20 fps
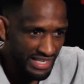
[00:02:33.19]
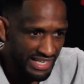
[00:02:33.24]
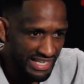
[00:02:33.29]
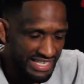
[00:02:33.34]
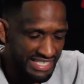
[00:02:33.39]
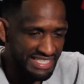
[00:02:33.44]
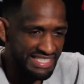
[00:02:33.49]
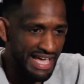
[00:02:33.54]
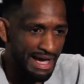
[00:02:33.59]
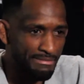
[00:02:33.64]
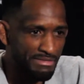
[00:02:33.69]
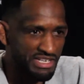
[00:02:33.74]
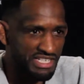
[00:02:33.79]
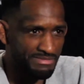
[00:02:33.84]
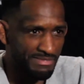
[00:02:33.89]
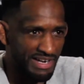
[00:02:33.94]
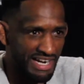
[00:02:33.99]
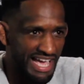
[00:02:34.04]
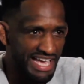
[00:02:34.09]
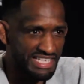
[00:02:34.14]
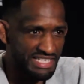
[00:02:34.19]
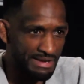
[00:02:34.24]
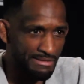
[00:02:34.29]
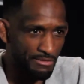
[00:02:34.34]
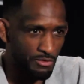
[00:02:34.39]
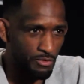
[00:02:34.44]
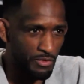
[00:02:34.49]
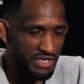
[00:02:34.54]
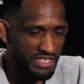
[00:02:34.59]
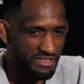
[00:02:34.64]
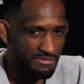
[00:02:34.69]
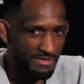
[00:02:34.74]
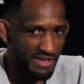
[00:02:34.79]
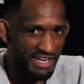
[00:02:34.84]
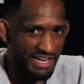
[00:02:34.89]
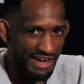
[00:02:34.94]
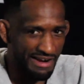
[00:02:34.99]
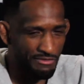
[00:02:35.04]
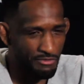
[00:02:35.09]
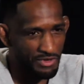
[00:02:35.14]
as dominant as my last couple of wins have
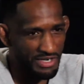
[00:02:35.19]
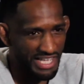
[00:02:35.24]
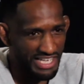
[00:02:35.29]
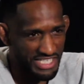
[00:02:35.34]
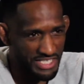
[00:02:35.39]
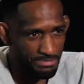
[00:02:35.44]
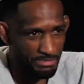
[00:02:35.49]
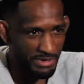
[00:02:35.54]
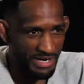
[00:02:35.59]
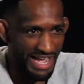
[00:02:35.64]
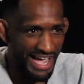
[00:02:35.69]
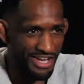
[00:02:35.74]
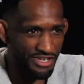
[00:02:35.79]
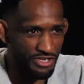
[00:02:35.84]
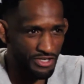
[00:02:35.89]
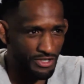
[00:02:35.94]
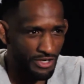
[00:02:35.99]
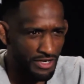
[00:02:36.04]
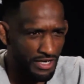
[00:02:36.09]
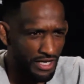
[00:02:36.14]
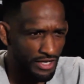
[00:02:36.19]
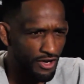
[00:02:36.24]
been, everyone likes to put an asterisk on it.